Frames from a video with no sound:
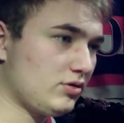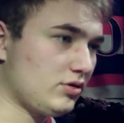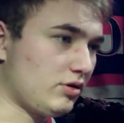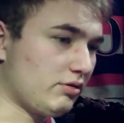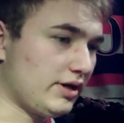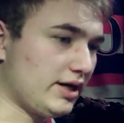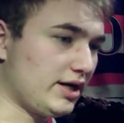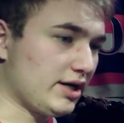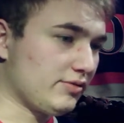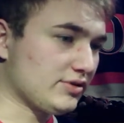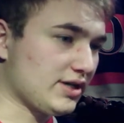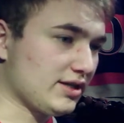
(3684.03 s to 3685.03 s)
All right,
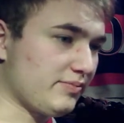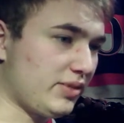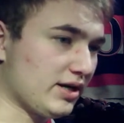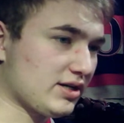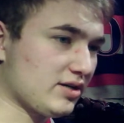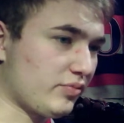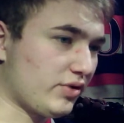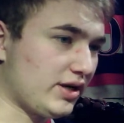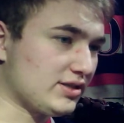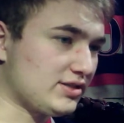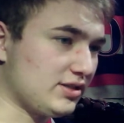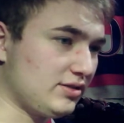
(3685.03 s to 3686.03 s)
Ottawa's got the puck.
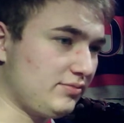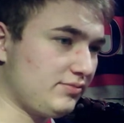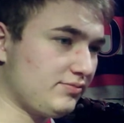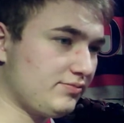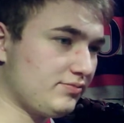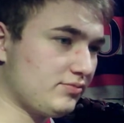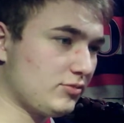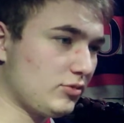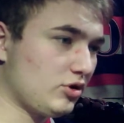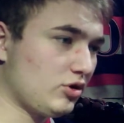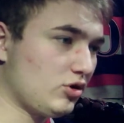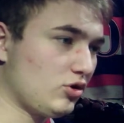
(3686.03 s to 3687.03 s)
Branson.
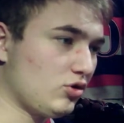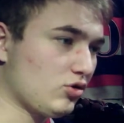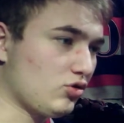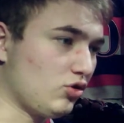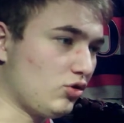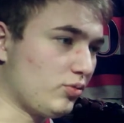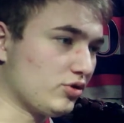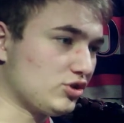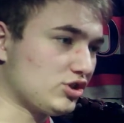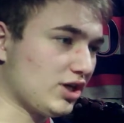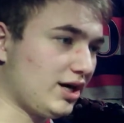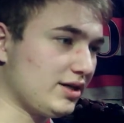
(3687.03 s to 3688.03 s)
Colburn
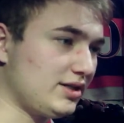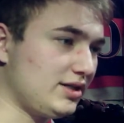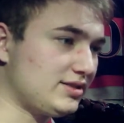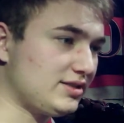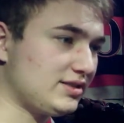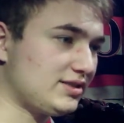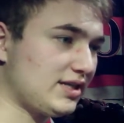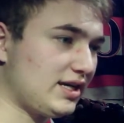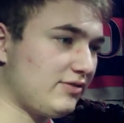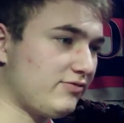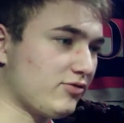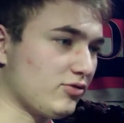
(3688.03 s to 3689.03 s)
shot. Easy
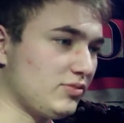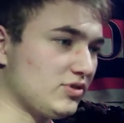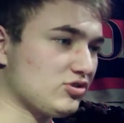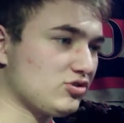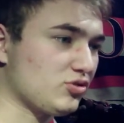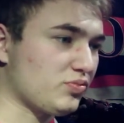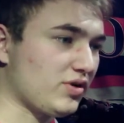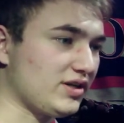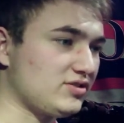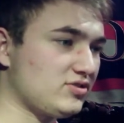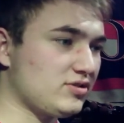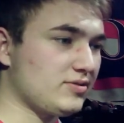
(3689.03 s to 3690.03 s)
save for Mr.
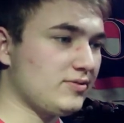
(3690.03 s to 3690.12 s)
Price.